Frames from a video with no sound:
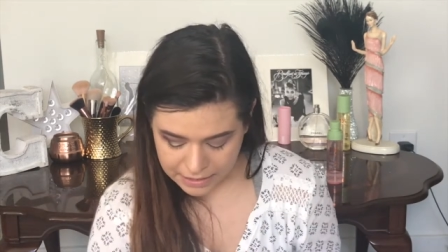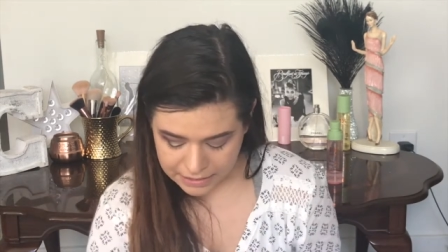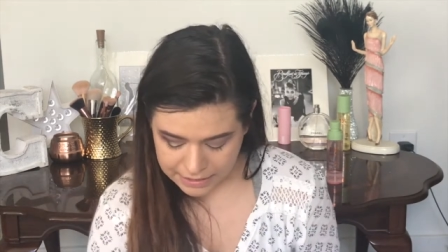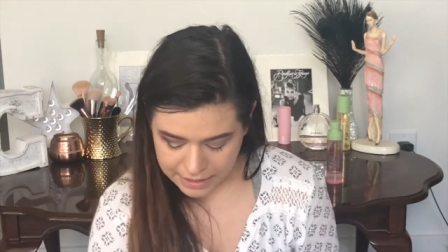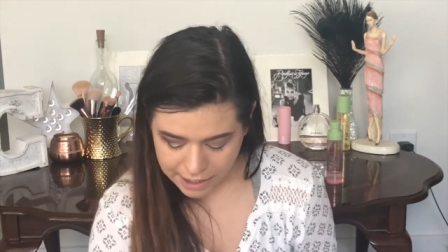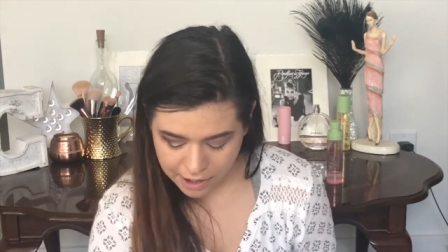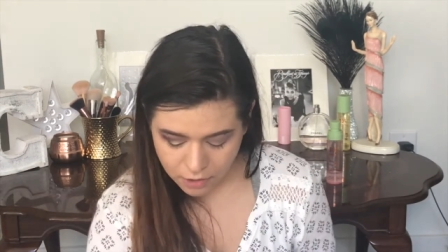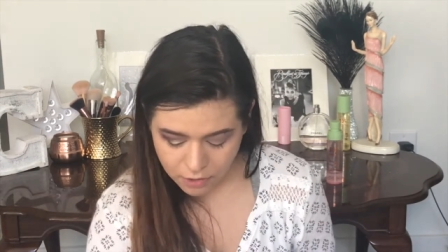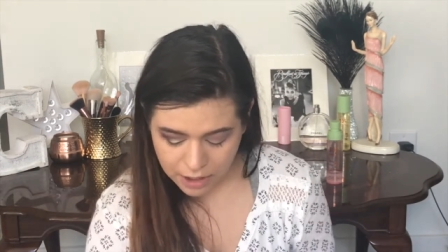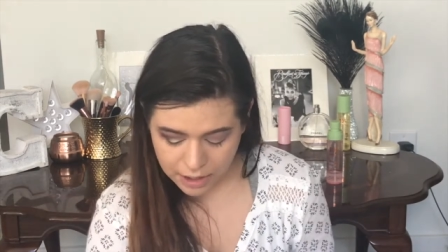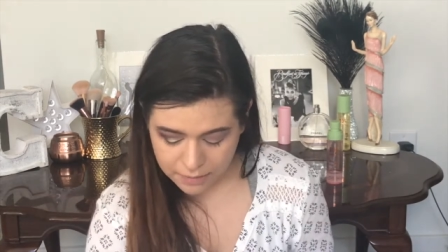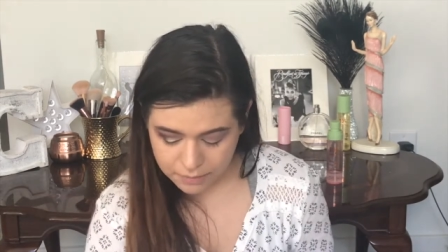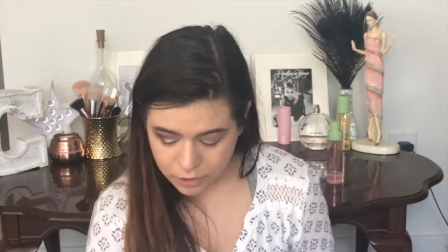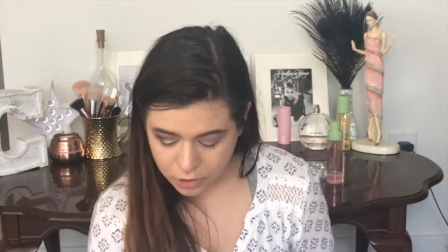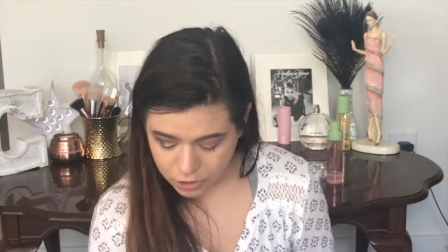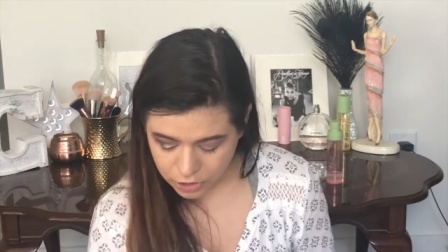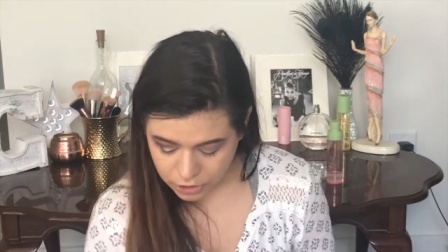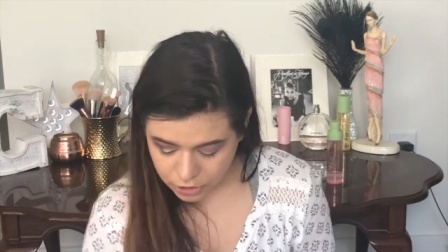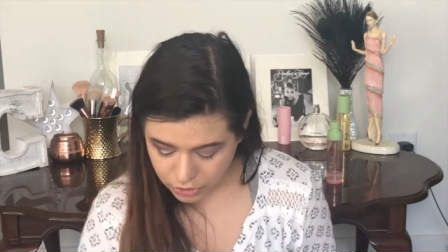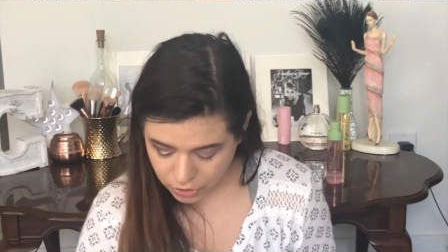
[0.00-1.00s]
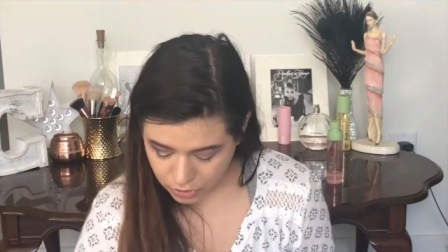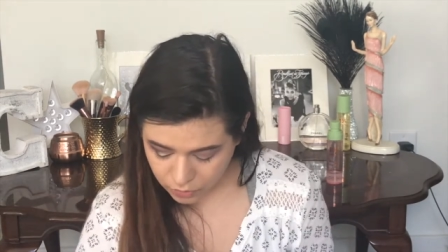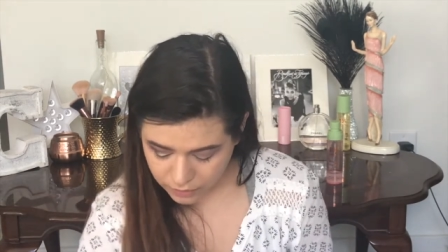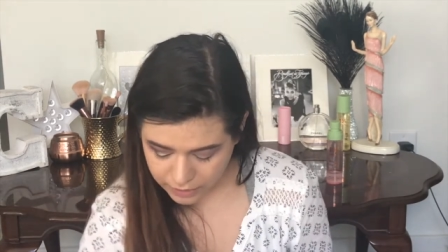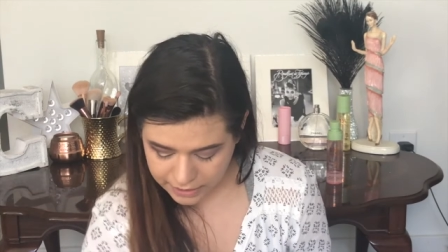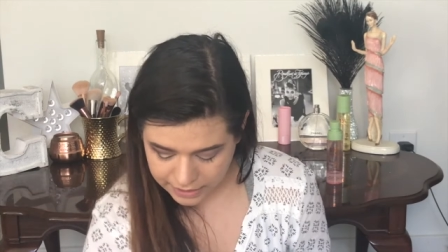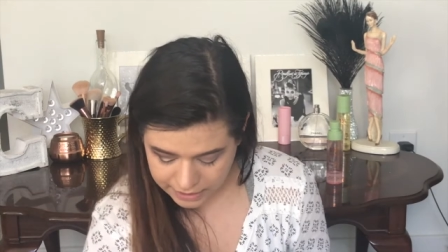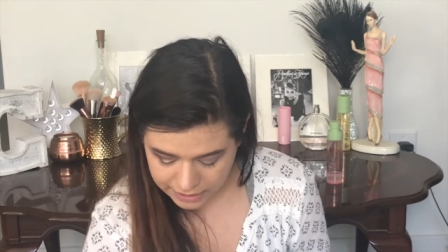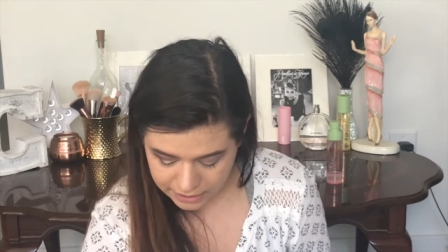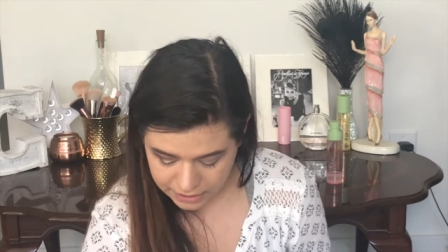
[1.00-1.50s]
Now I'm gonna go
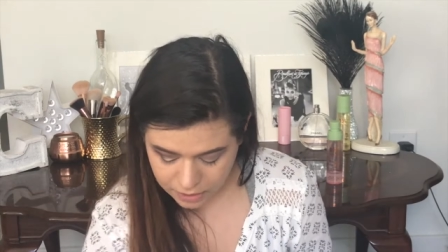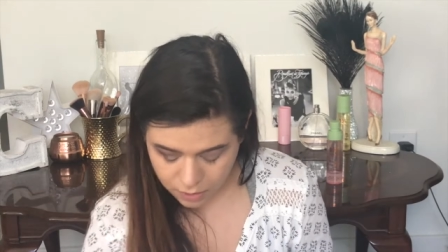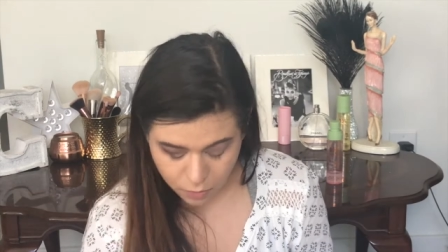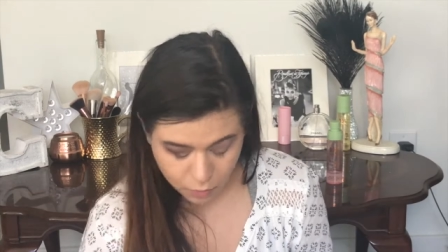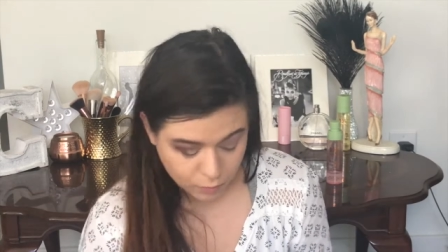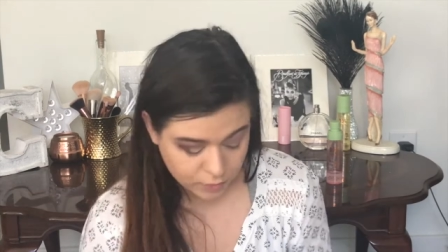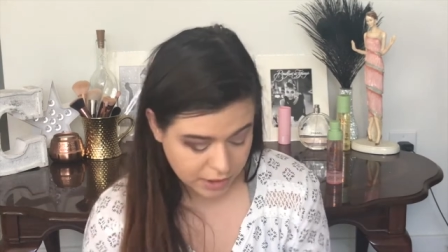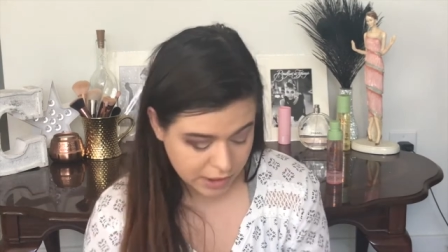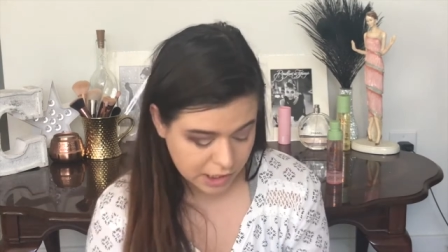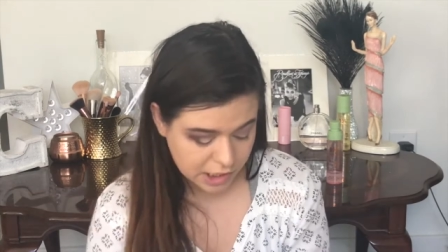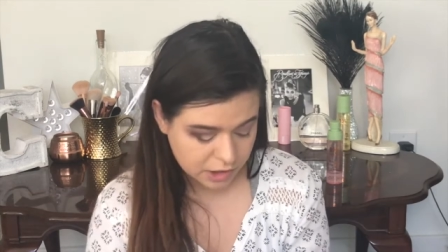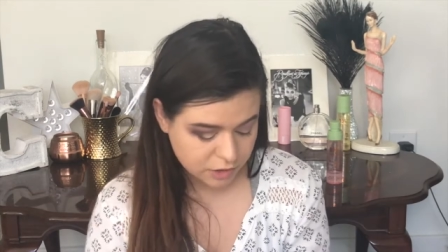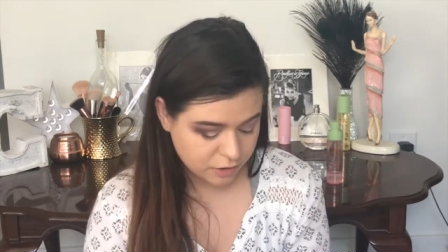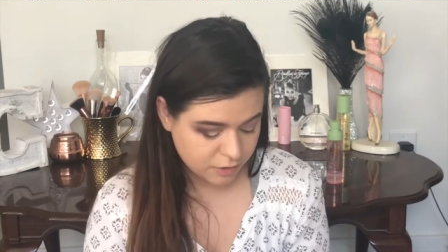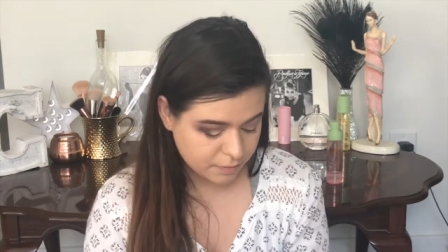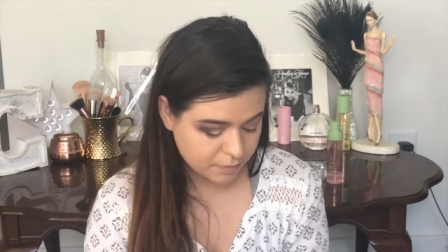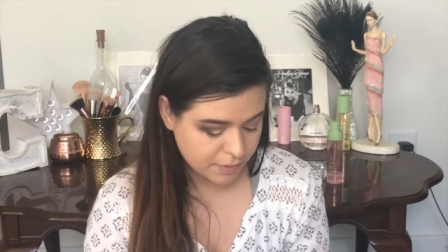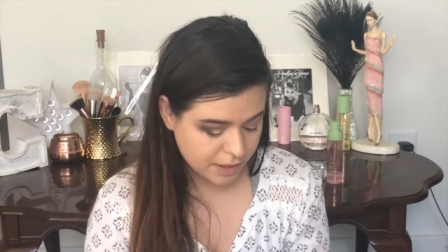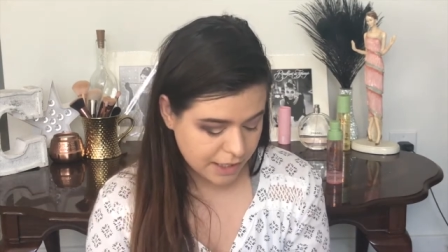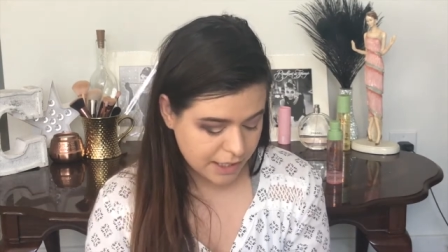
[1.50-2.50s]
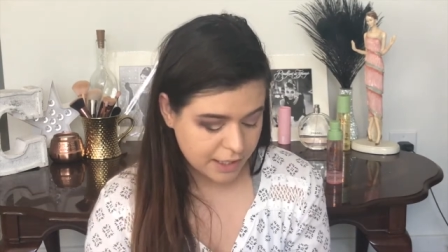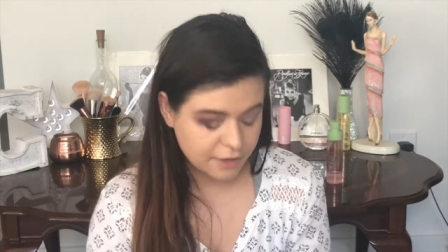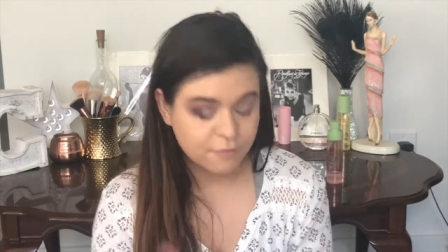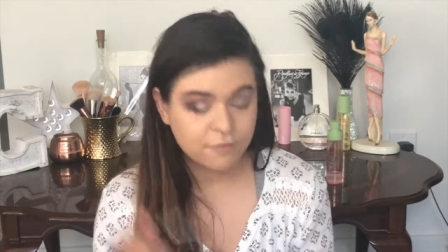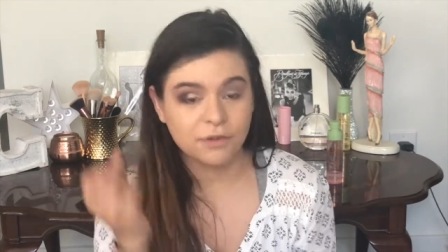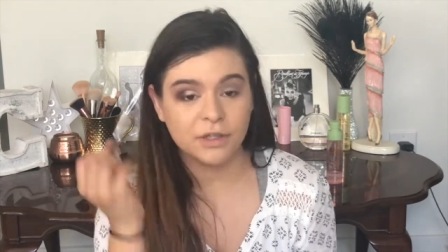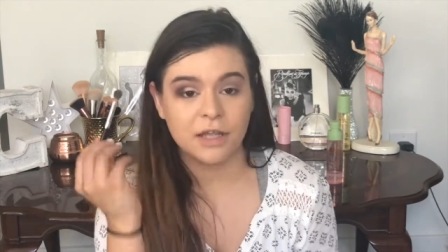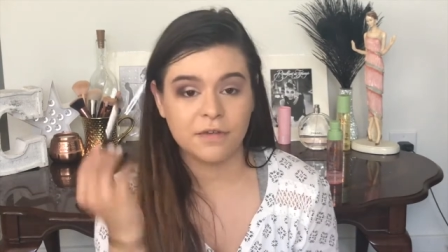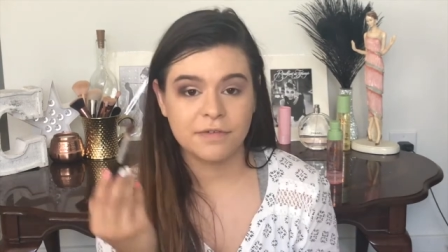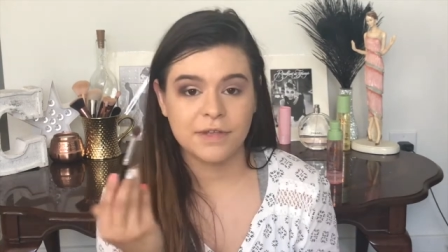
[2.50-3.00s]
in with my
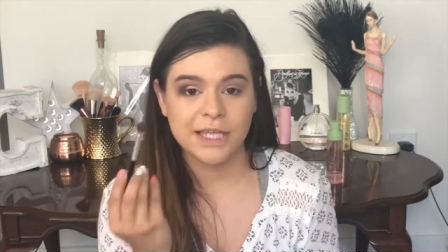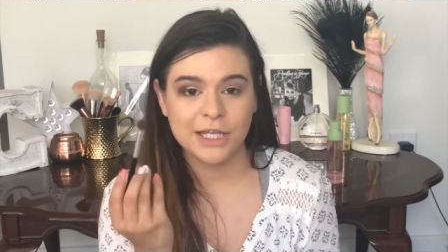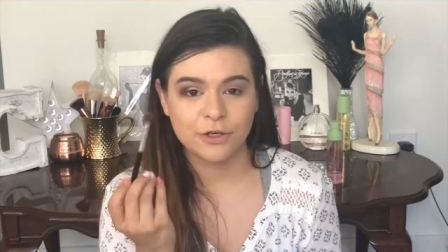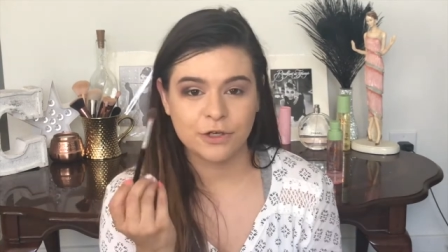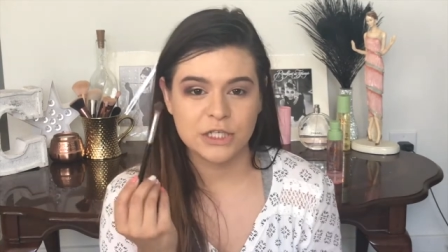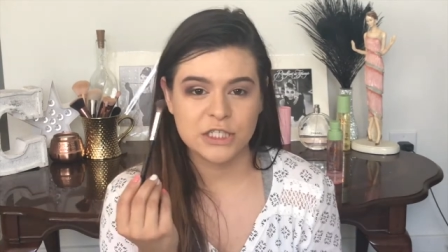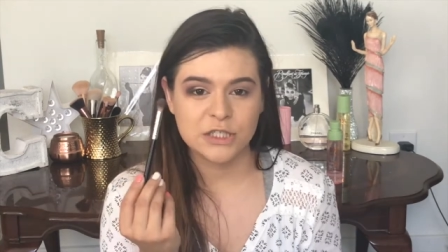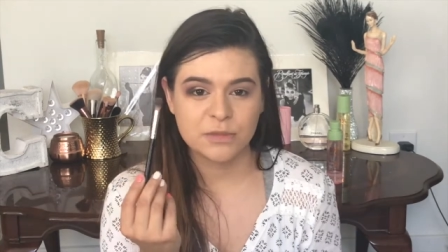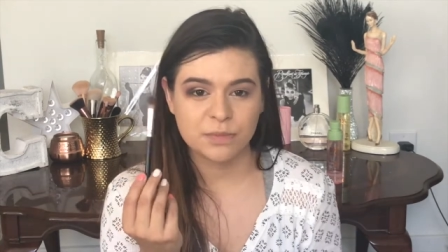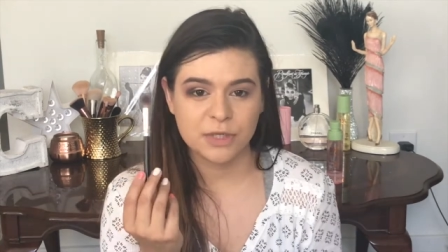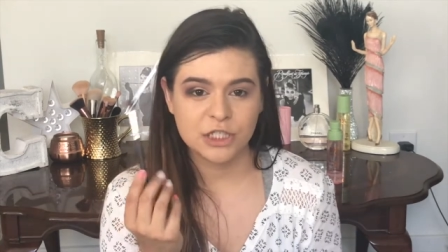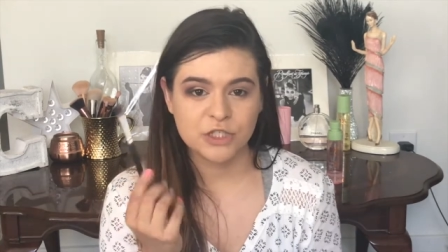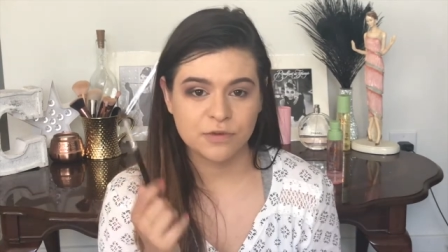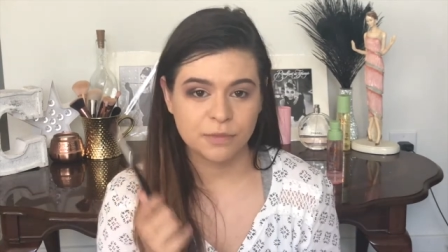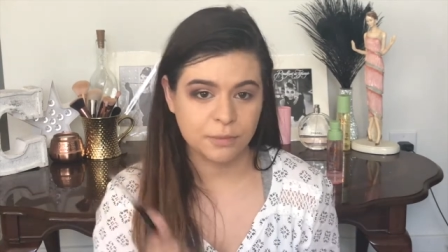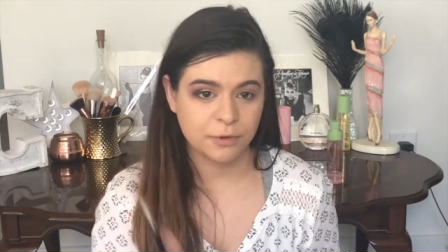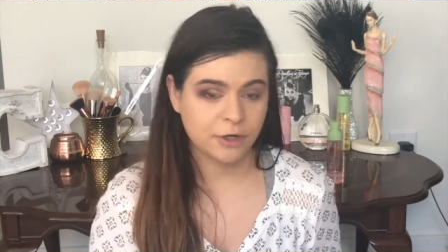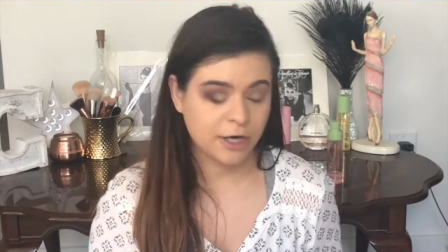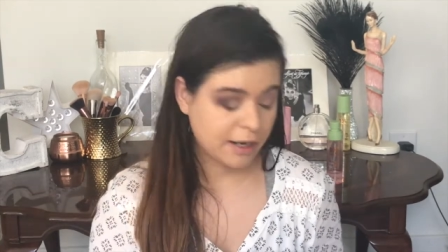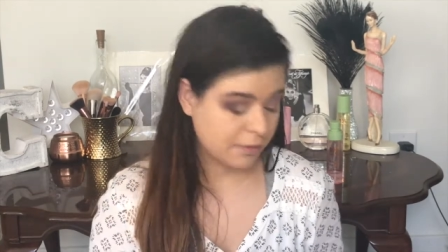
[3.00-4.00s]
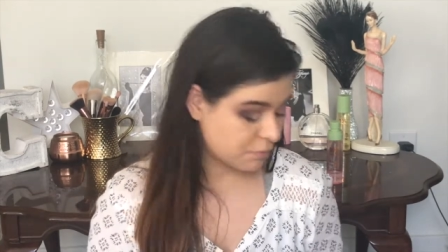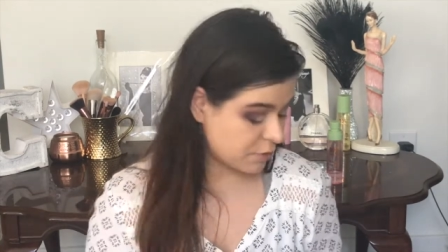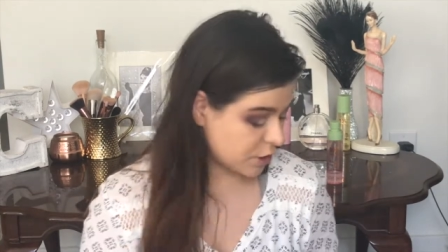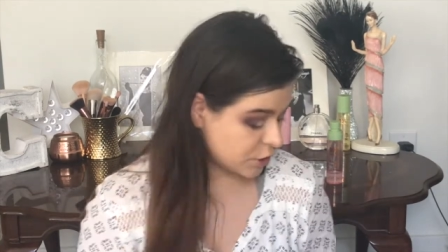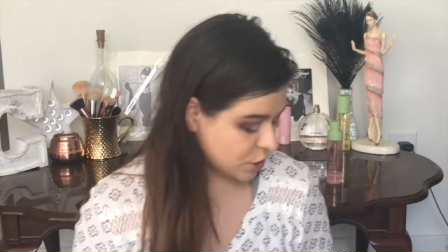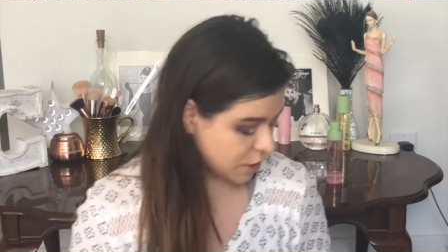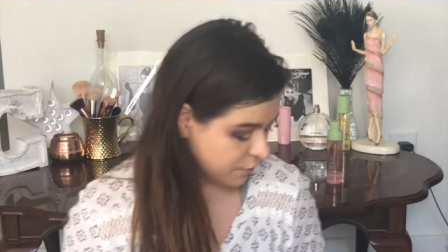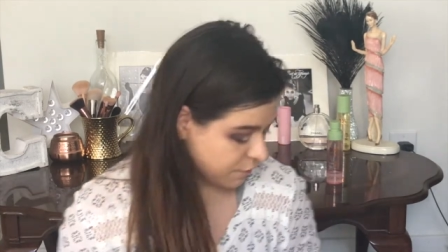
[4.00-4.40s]
fluffy crease brush from Crown Brush.